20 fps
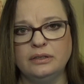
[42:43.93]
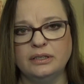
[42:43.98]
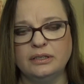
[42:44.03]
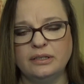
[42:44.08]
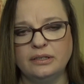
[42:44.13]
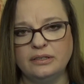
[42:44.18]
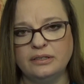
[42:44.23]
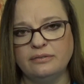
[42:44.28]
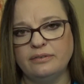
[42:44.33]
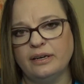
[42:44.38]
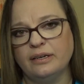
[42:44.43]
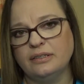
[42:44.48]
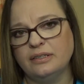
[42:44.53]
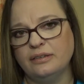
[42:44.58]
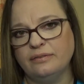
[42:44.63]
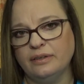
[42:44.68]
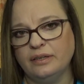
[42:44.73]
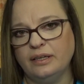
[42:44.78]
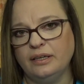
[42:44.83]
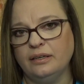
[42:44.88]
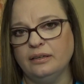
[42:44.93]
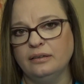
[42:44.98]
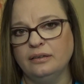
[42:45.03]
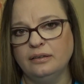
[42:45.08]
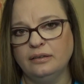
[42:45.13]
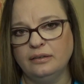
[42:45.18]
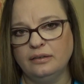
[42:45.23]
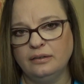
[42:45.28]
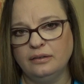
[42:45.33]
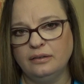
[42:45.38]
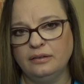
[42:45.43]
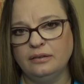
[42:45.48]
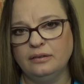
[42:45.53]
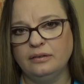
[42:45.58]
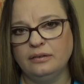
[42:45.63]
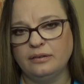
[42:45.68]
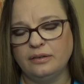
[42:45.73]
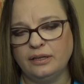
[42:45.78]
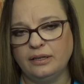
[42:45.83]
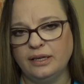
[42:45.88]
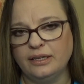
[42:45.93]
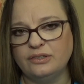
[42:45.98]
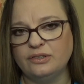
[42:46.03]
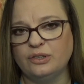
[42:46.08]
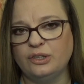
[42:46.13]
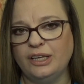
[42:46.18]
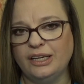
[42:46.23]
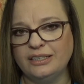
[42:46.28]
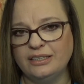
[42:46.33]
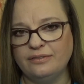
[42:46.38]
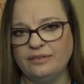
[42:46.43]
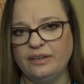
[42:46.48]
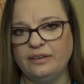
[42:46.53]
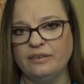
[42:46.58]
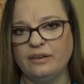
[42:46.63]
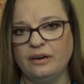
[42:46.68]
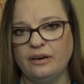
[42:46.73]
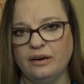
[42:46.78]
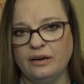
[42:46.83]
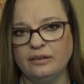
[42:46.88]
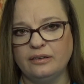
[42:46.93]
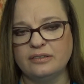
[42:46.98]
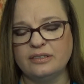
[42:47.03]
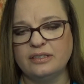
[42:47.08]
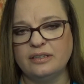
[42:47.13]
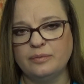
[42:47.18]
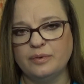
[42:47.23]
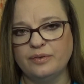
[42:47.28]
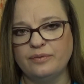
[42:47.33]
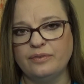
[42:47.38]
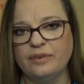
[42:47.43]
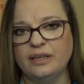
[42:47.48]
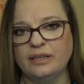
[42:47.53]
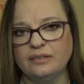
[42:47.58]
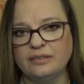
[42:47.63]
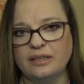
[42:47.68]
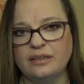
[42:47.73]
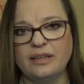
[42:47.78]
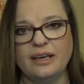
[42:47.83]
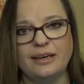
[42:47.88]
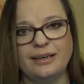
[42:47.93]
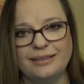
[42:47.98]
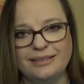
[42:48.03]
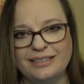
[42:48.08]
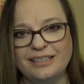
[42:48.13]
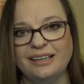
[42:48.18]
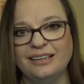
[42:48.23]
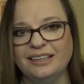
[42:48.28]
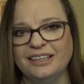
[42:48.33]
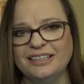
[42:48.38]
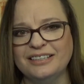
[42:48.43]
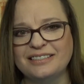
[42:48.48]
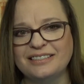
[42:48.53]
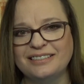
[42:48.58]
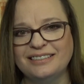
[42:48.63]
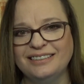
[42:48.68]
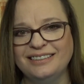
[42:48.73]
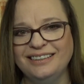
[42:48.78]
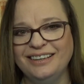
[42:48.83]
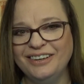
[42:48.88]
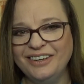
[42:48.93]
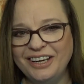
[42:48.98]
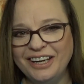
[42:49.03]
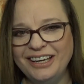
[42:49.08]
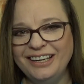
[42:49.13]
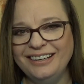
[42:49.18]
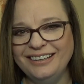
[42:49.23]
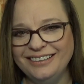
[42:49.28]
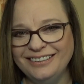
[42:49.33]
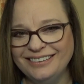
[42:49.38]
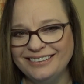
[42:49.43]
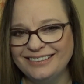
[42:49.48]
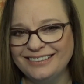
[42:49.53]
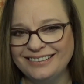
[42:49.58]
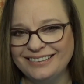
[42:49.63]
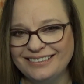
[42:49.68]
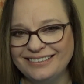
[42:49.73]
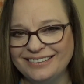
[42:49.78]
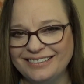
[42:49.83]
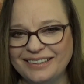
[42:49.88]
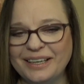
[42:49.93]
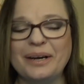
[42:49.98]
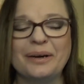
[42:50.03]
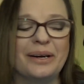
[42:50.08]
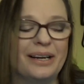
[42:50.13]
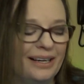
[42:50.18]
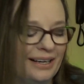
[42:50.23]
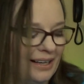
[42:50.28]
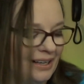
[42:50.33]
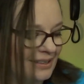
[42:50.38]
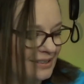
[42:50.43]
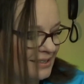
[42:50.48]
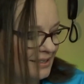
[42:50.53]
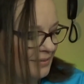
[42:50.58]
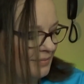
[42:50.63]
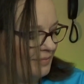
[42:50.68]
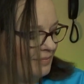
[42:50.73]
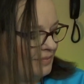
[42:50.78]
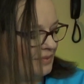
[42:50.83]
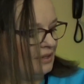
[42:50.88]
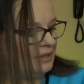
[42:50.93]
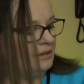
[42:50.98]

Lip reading: conductive activity, or the electrical activity of the heart, there's a number of things that can tell us. Okay? All right, excellent.